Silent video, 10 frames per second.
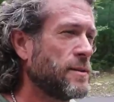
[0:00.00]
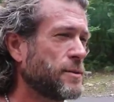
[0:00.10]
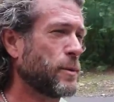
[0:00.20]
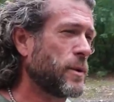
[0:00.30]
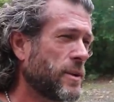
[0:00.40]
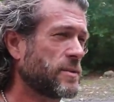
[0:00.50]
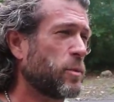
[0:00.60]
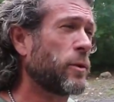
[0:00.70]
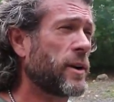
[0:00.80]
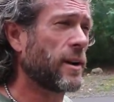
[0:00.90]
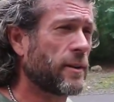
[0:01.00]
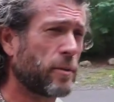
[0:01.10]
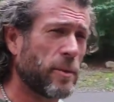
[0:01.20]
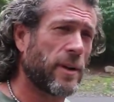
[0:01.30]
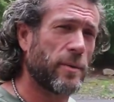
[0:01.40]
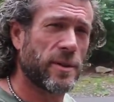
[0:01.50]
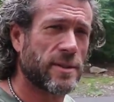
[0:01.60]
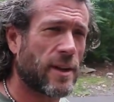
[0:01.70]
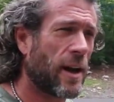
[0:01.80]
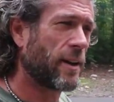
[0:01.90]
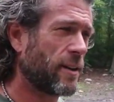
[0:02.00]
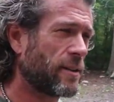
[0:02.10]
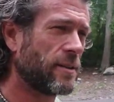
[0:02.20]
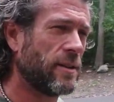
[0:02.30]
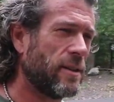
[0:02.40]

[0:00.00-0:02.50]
So we're exploring a little bit. We just got here.